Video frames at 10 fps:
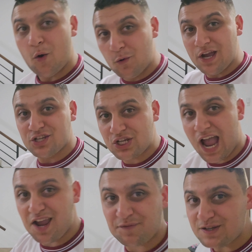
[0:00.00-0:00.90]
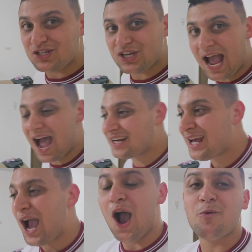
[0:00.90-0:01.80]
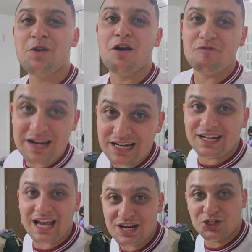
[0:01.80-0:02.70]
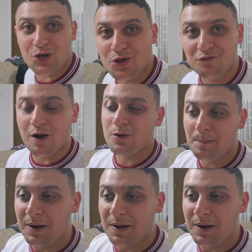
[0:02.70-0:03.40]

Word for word: we are safe and sound, and we are ready to get this show on the road.